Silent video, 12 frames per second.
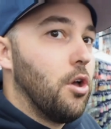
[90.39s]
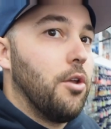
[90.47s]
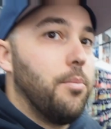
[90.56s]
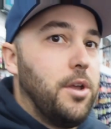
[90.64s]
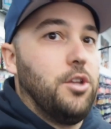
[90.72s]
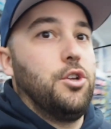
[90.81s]
of
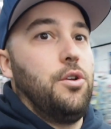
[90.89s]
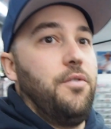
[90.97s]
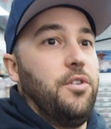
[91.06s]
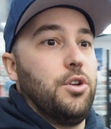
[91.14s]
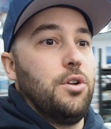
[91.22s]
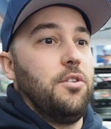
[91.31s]
big
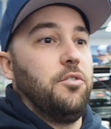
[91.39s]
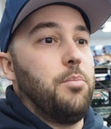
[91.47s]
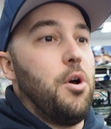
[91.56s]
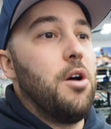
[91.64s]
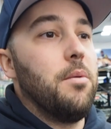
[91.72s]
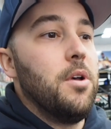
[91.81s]
jewfish on a
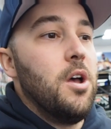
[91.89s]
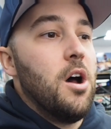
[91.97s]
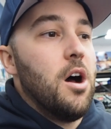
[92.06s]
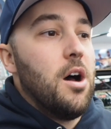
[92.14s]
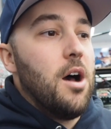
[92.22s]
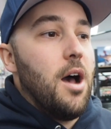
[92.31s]
spot,
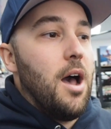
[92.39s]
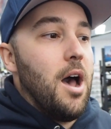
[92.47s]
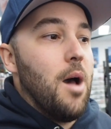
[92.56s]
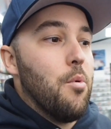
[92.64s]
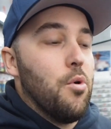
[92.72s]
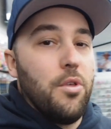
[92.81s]

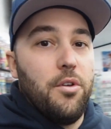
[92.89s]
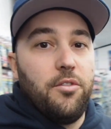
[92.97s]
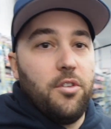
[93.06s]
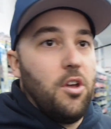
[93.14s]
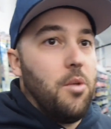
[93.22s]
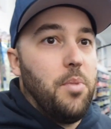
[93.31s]
or there was a
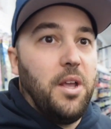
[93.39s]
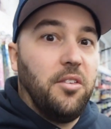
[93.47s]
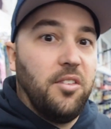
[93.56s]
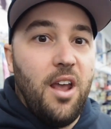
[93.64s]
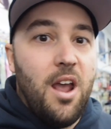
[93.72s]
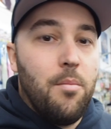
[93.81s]
lot of big
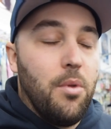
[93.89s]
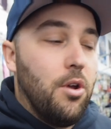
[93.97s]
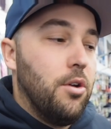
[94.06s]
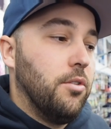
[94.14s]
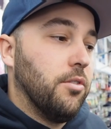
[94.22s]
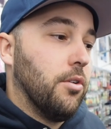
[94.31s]

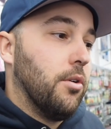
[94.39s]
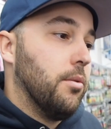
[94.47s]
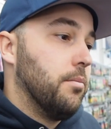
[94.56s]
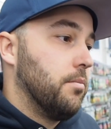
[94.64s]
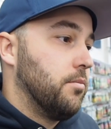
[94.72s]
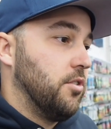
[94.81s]
sambos, or
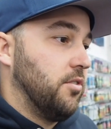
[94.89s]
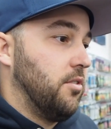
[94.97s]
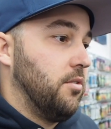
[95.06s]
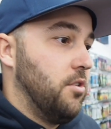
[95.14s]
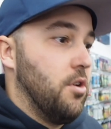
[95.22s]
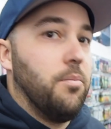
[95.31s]
just